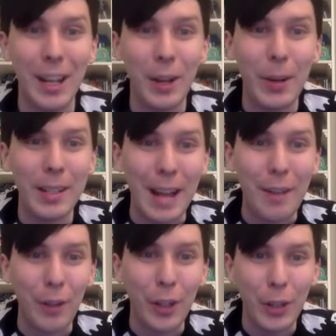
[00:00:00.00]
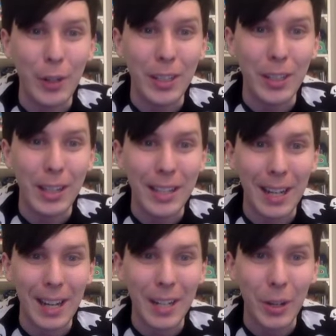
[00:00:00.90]
Louis, Denver, Houston,
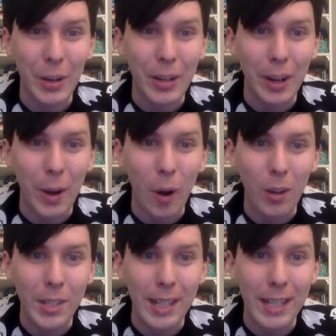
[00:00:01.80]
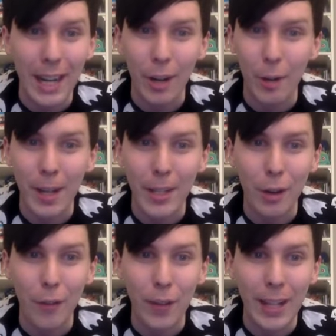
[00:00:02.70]
San Antonio, Austin,
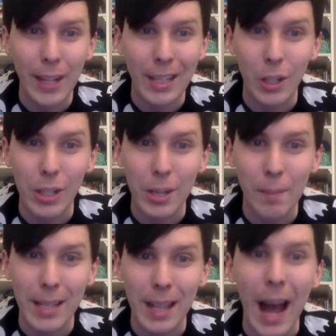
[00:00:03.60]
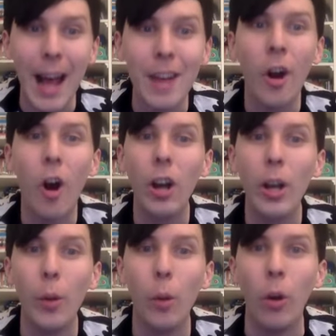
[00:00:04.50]
Sacramento, Phoenix, Costa Mesa, and
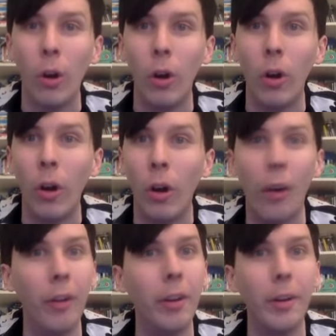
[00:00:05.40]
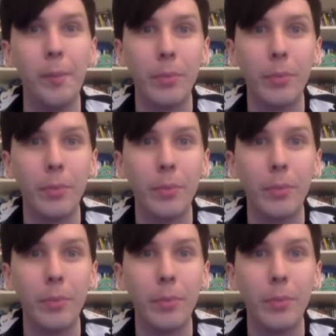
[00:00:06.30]
Hollywood.